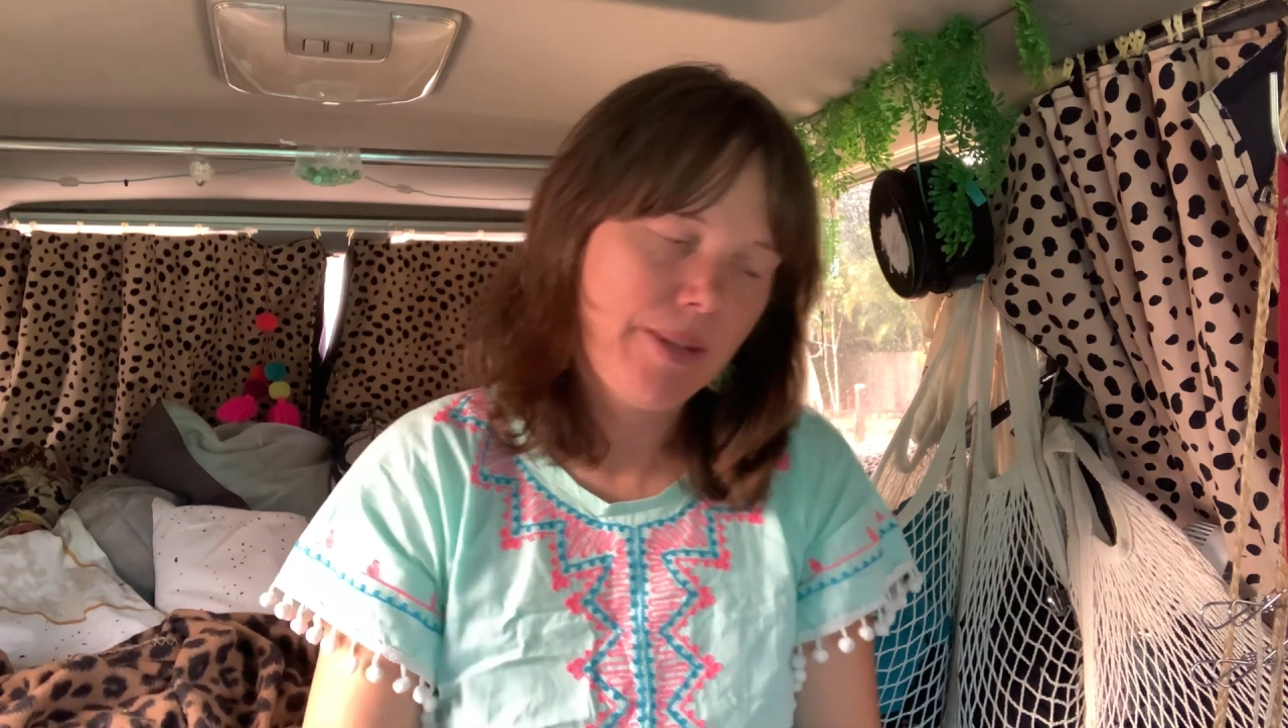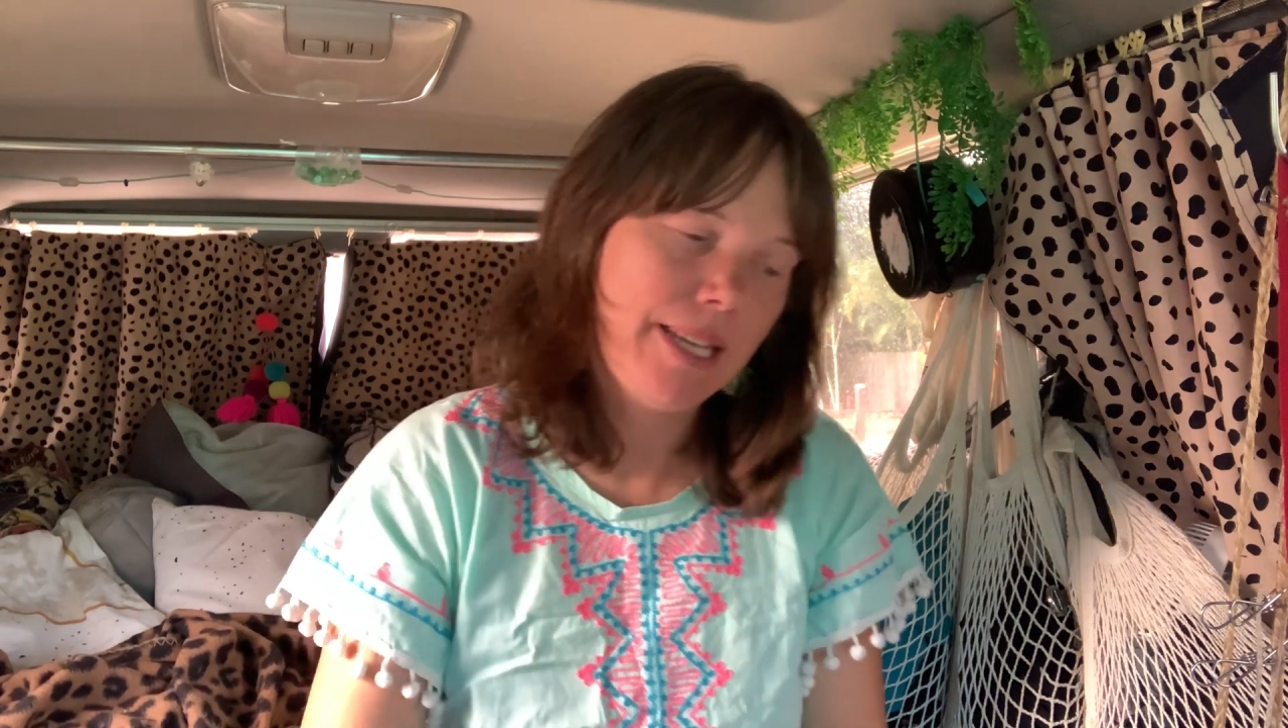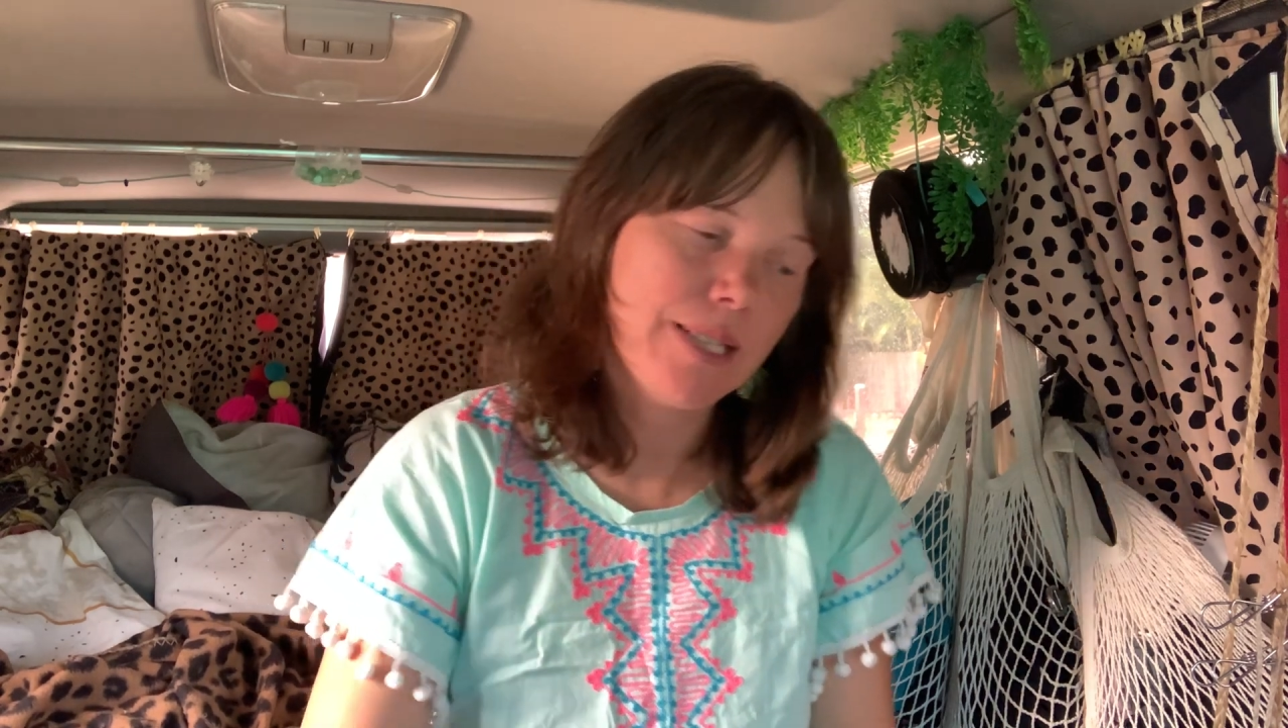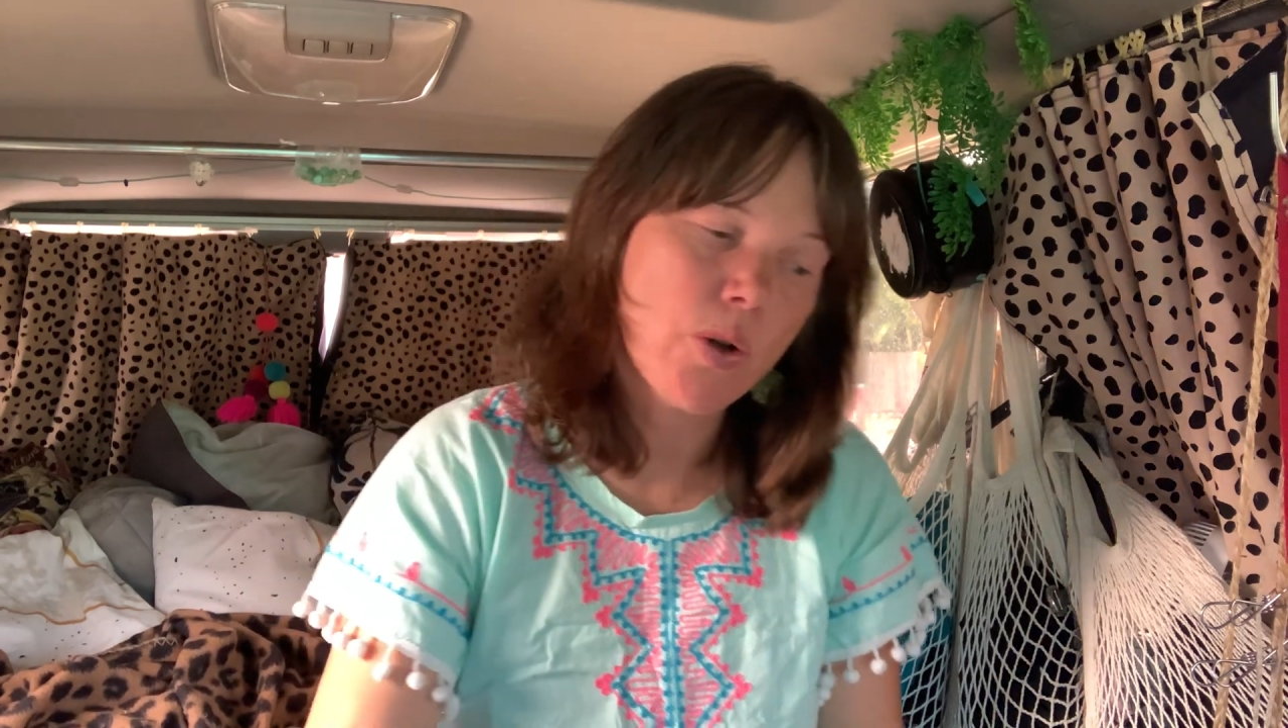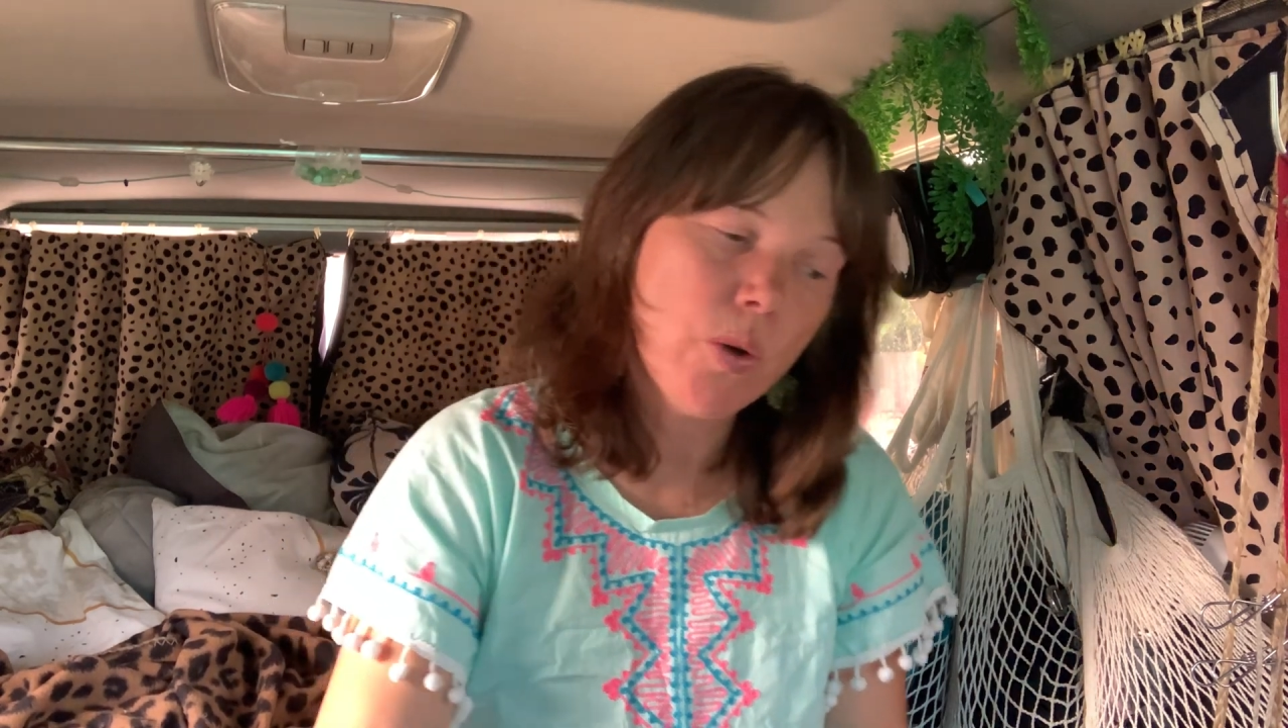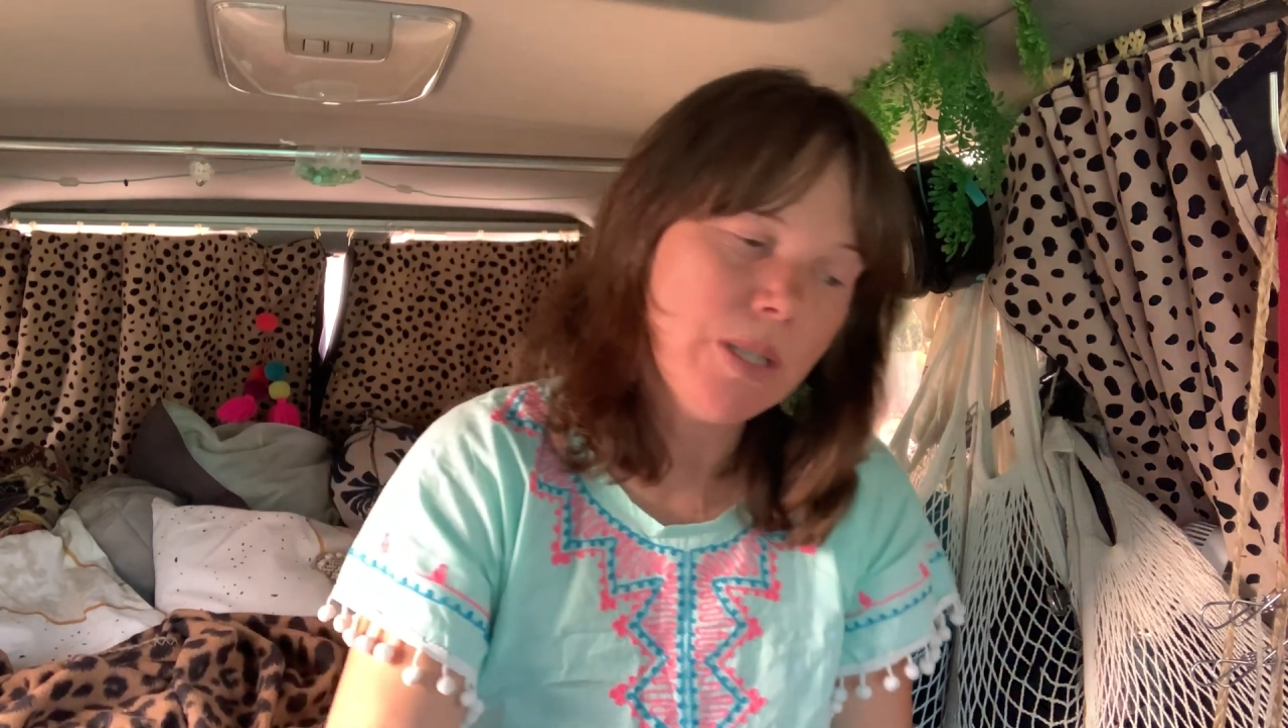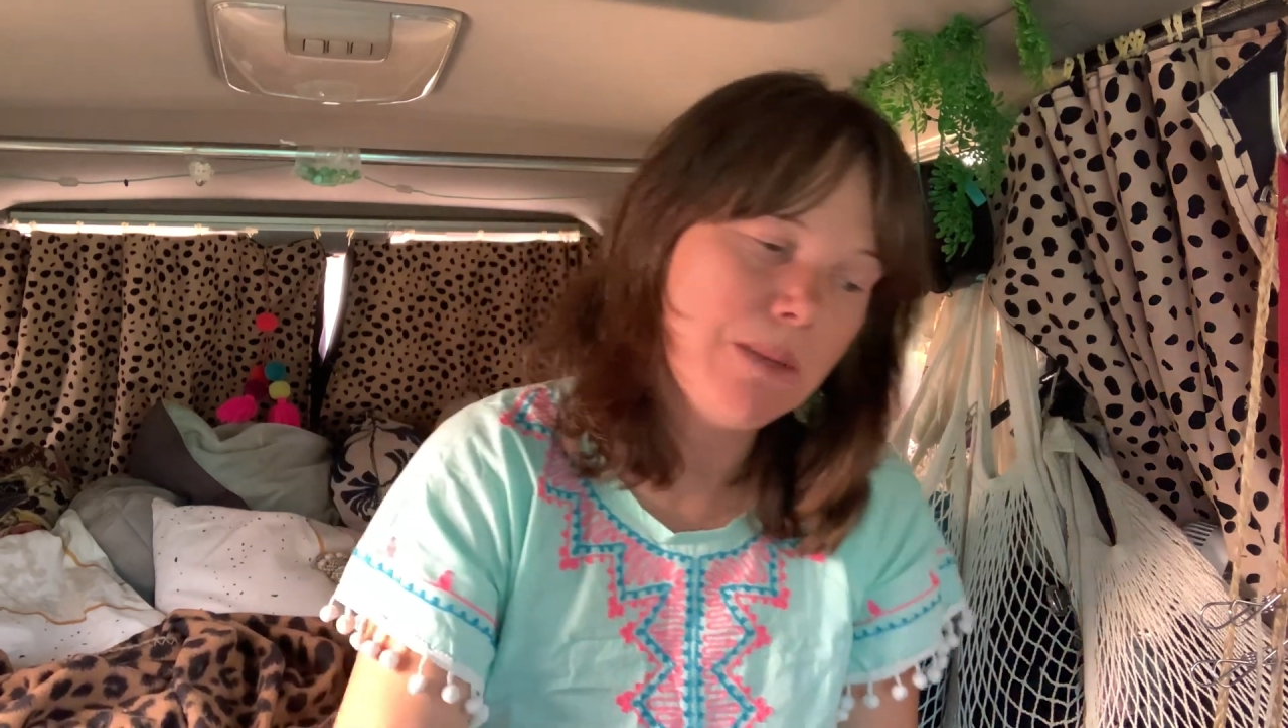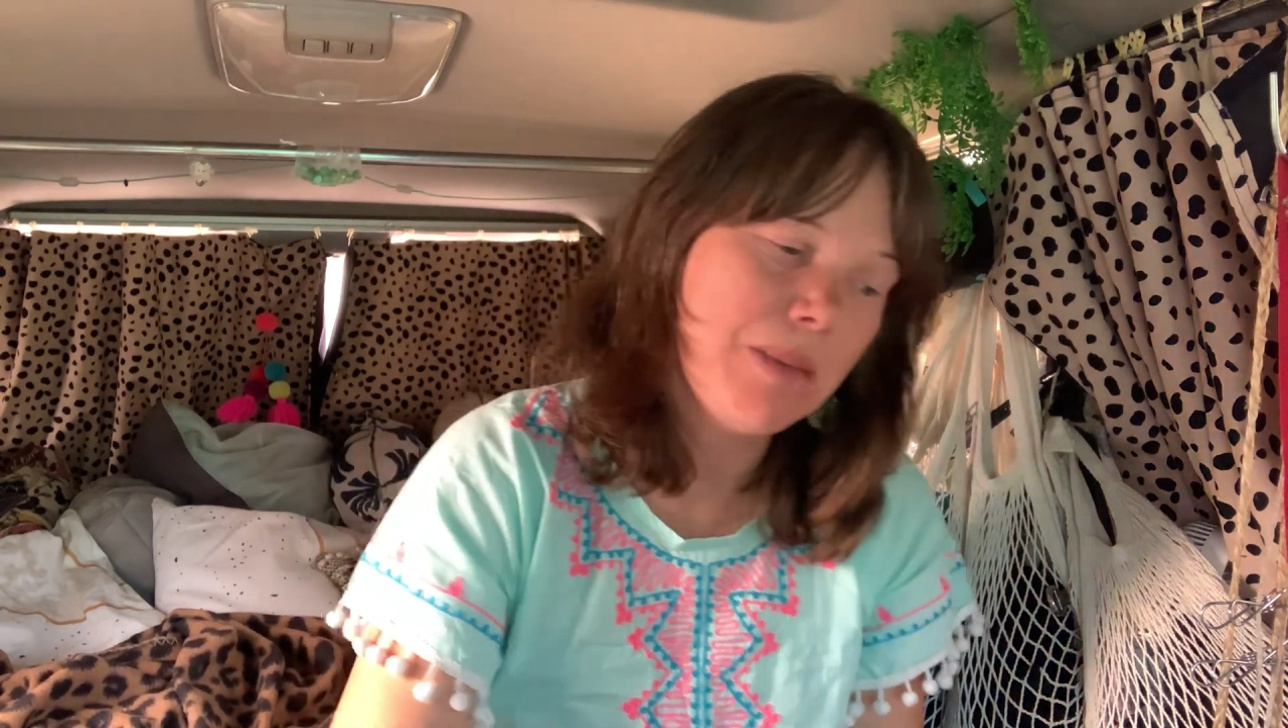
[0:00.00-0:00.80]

is causing